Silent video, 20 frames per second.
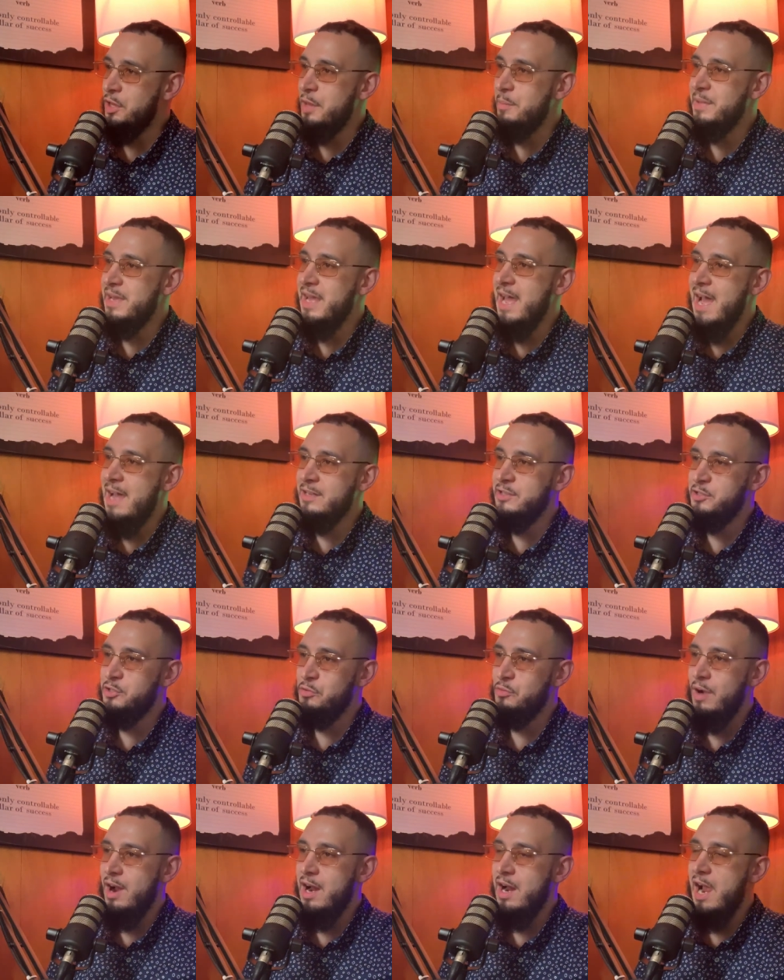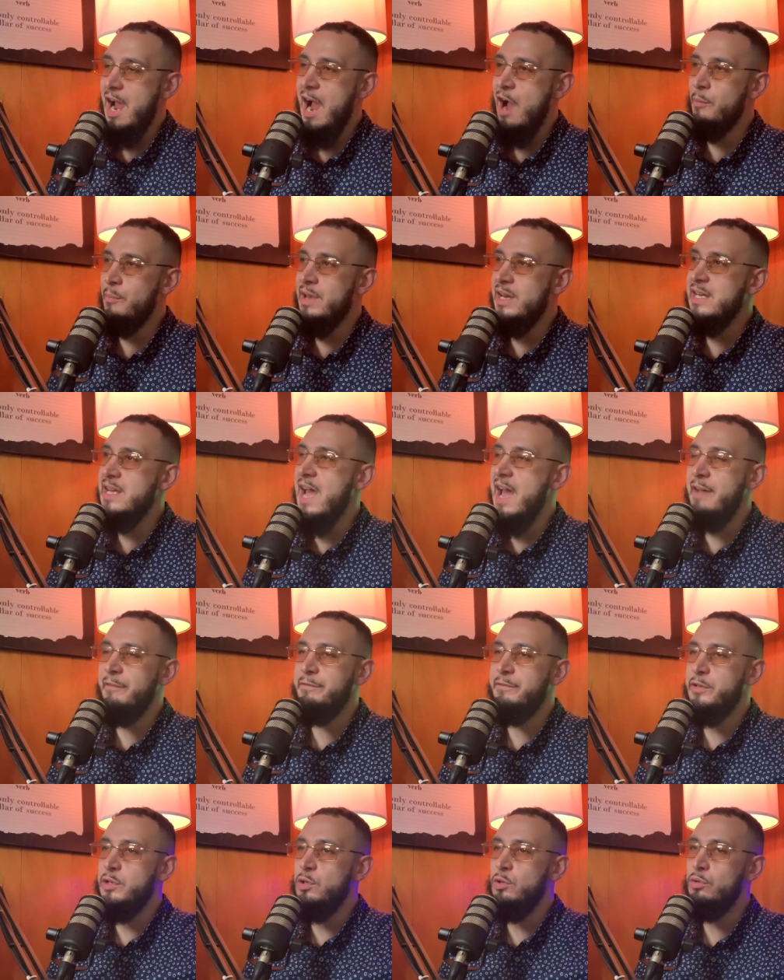let me ask you, right? How many
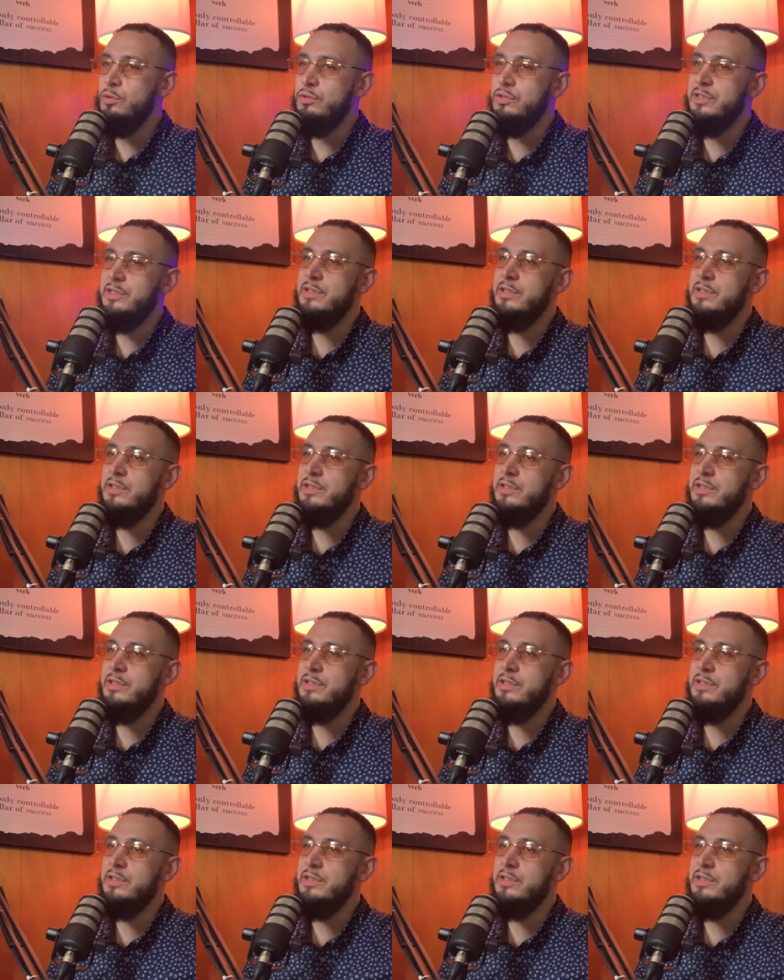FUs